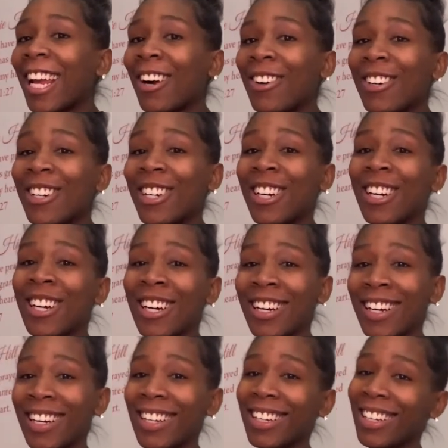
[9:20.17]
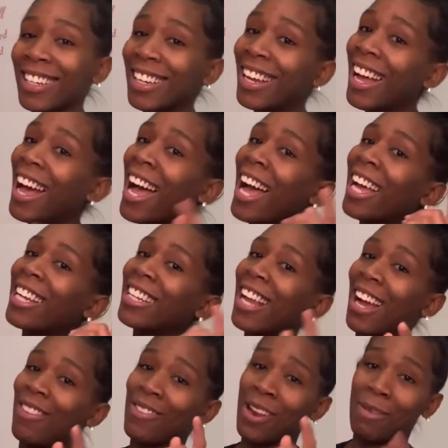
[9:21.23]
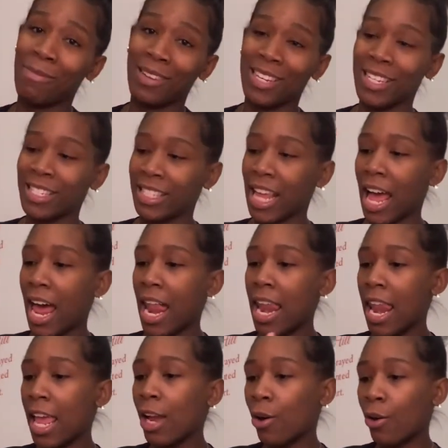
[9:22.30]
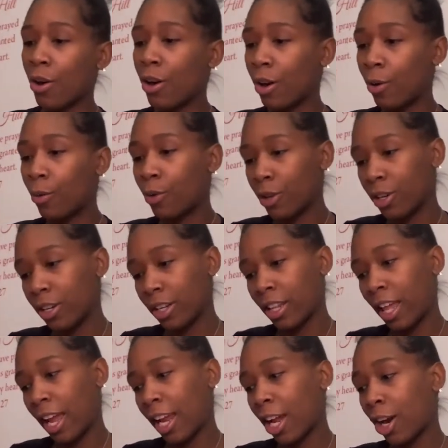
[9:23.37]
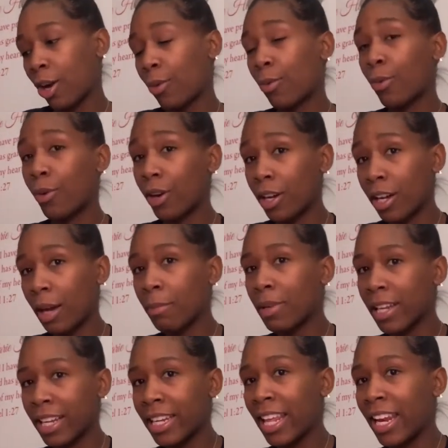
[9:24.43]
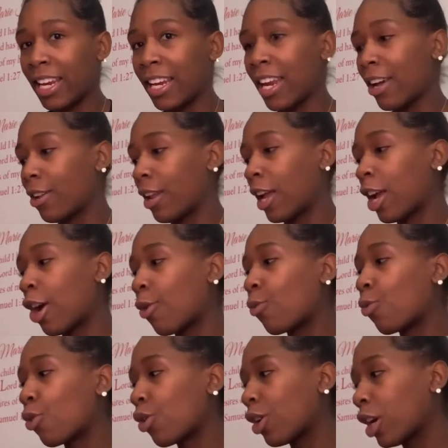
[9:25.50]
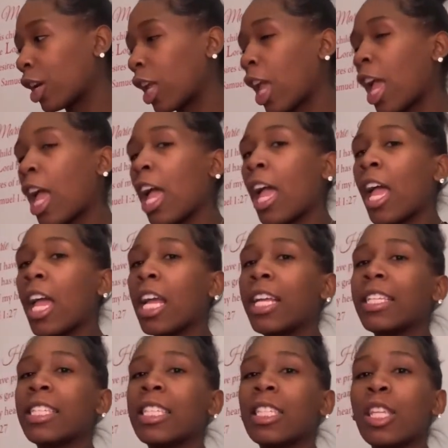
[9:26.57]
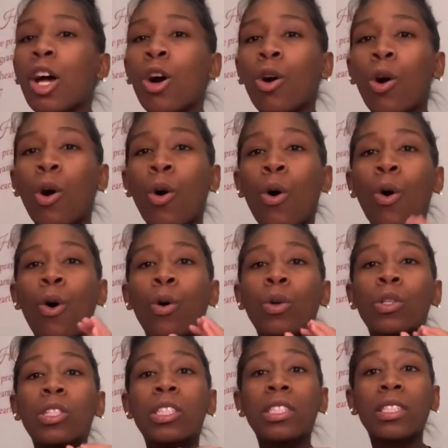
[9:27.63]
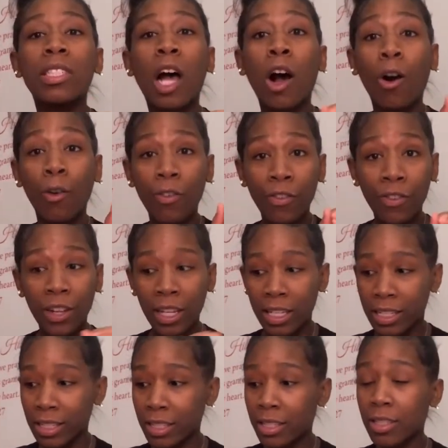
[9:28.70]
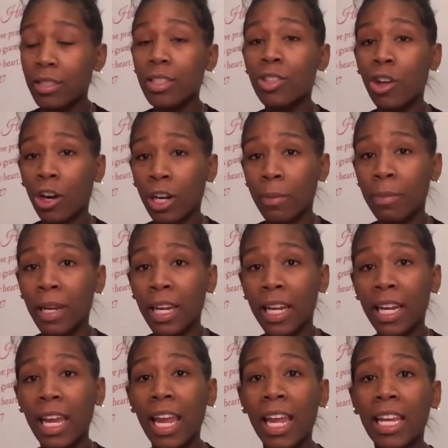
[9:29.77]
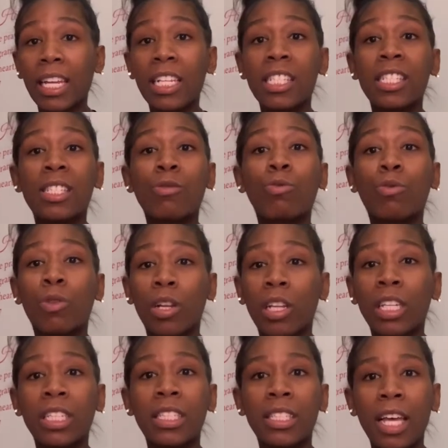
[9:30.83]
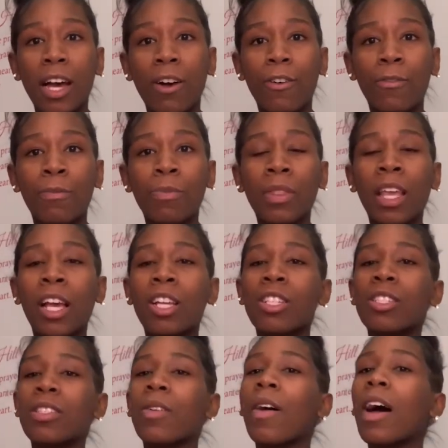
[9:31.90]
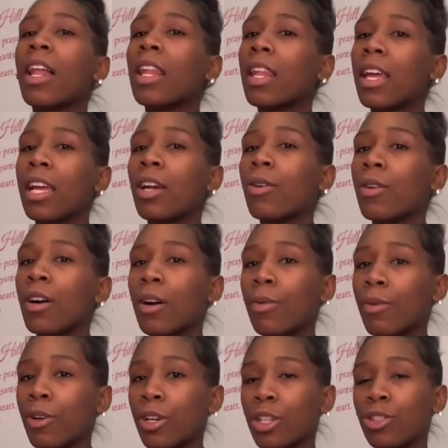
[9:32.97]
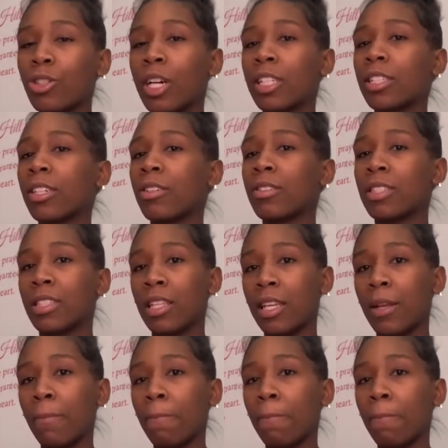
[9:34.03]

on Y'all have not believed I lay on her rug, right? Her rug, I'm looking at it now, like her rug is so soft. It's dark pink and it's really soft. So I lay on her rug, tried to go to sleep.